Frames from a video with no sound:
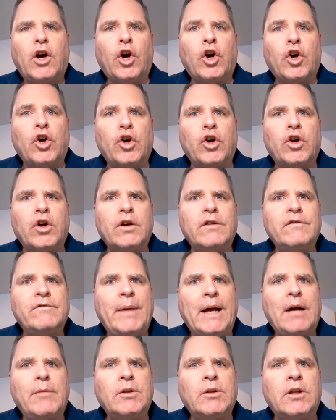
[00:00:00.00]
Ur of
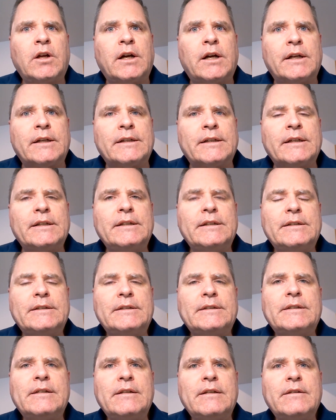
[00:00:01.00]
Babylon,
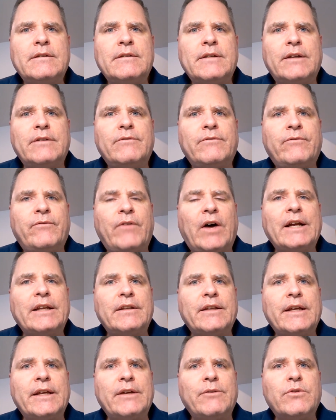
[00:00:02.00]
that
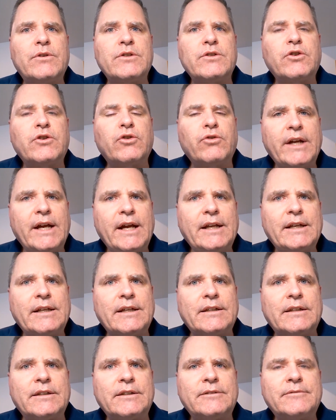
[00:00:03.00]
finally was
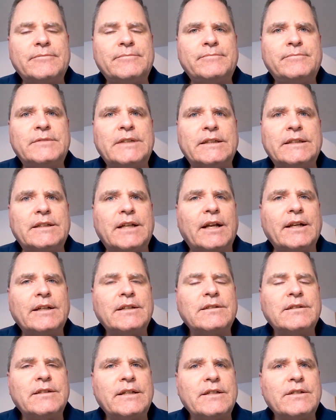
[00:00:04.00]
created. Did not
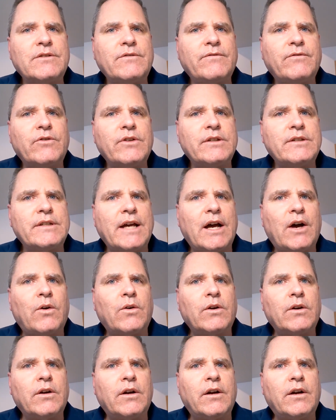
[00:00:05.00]
exist for the
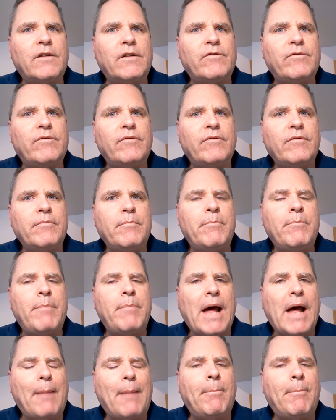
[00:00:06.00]
Tower of
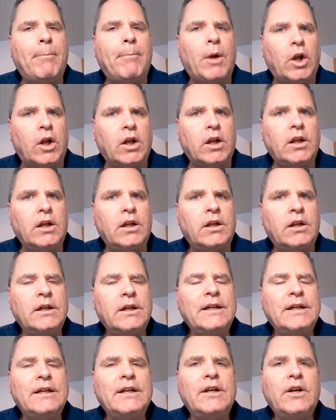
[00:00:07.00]
Babel,
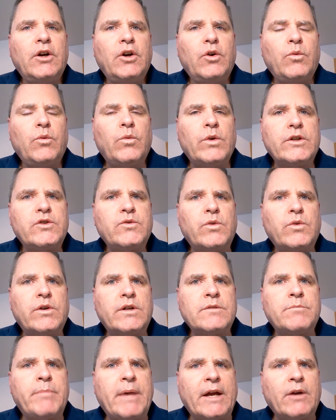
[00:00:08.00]
which
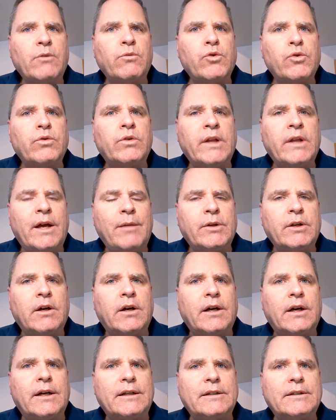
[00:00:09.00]
was Beirut,
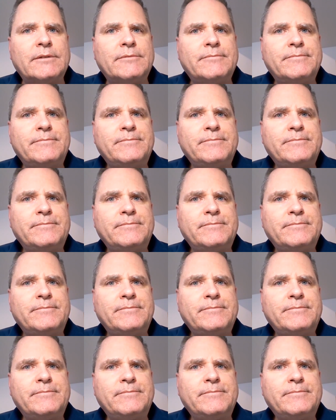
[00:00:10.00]
Lebanon,